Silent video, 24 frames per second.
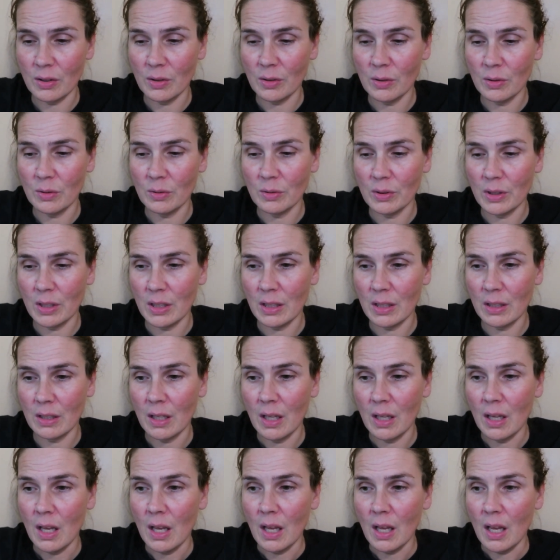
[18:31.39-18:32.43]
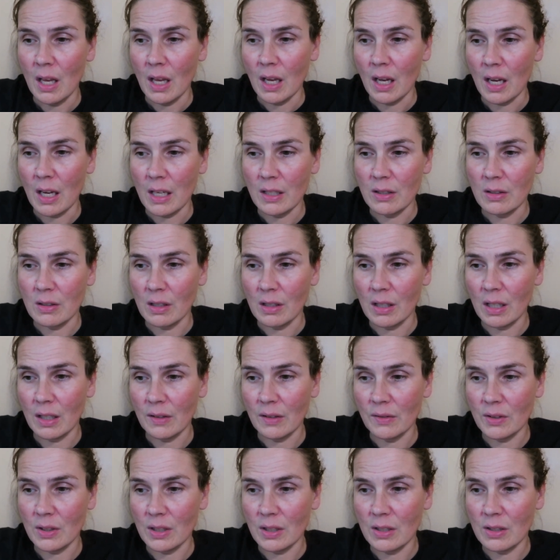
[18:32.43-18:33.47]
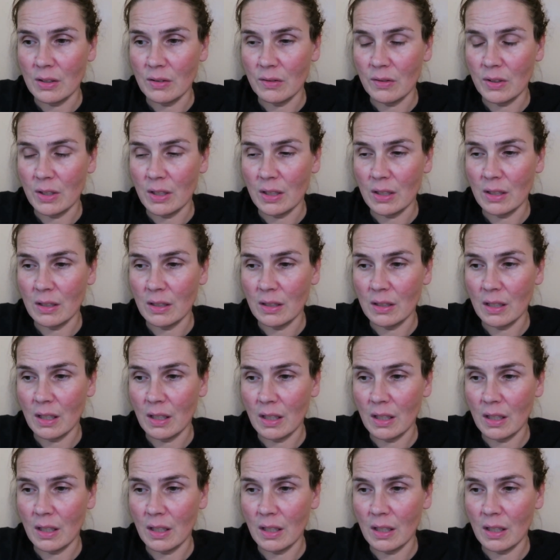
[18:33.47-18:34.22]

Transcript: own and I do not have to intervene.